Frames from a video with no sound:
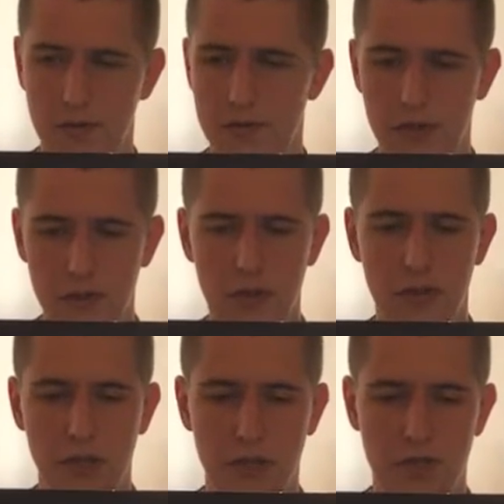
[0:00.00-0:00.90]

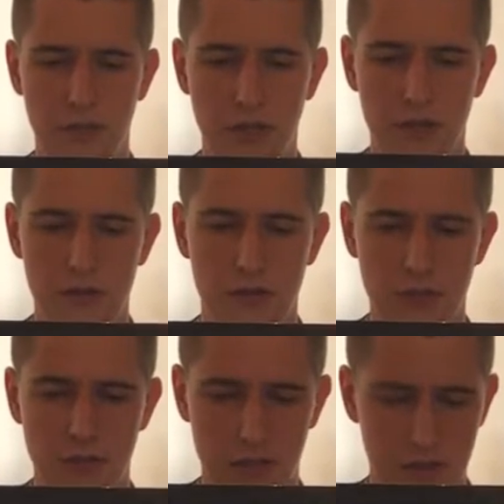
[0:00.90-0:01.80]
Ziegler-Nichols method
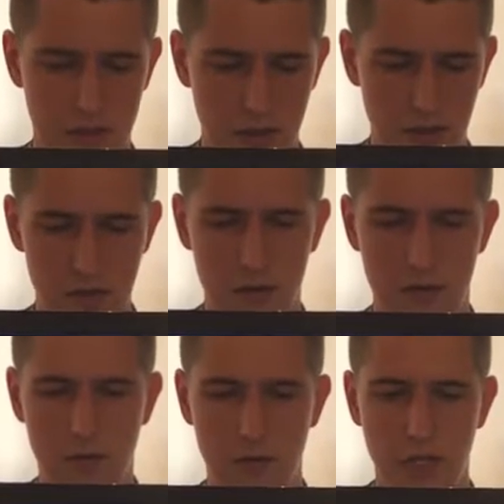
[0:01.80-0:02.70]
says us that
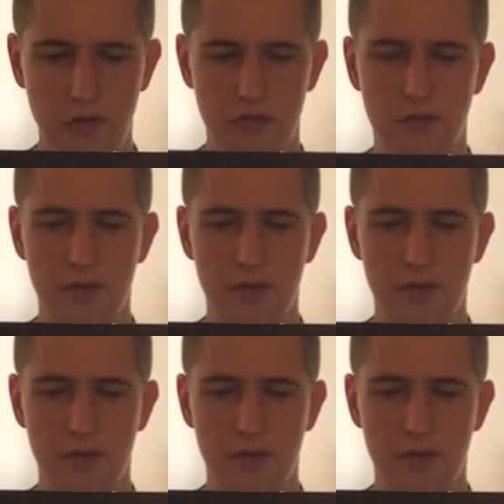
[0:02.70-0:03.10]
we have to